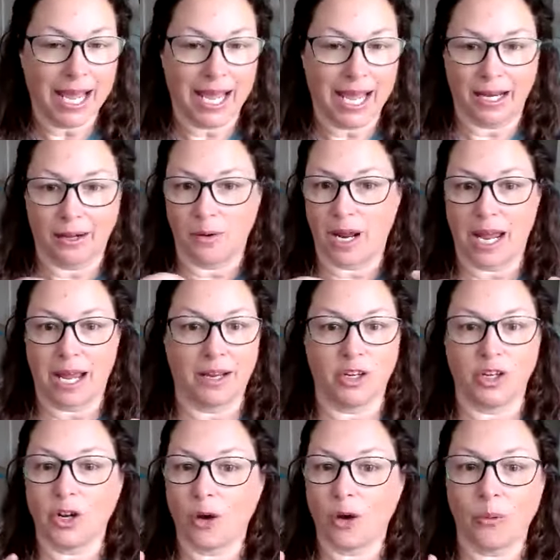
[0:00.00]
And,
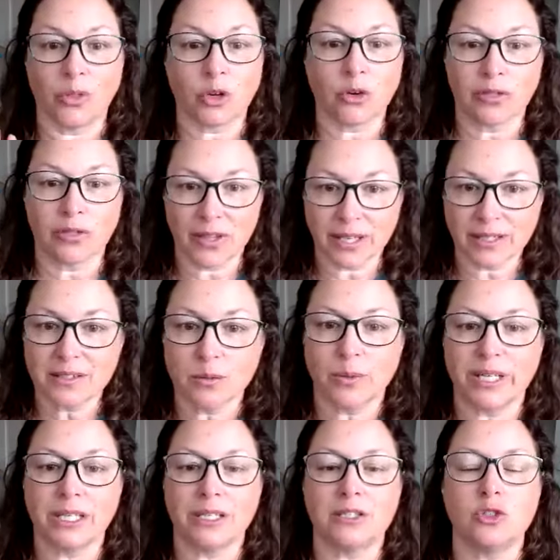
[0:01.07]
you know, there are things that
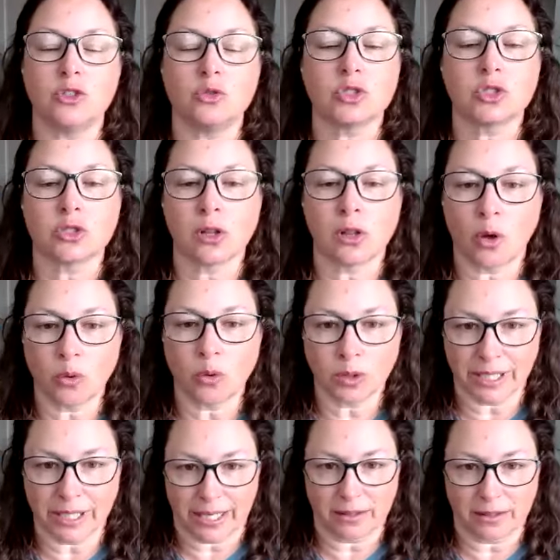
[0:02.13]
we need to do
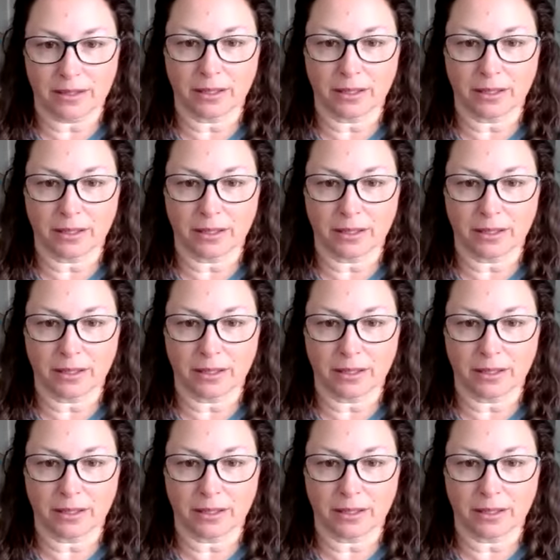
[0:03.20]
slowly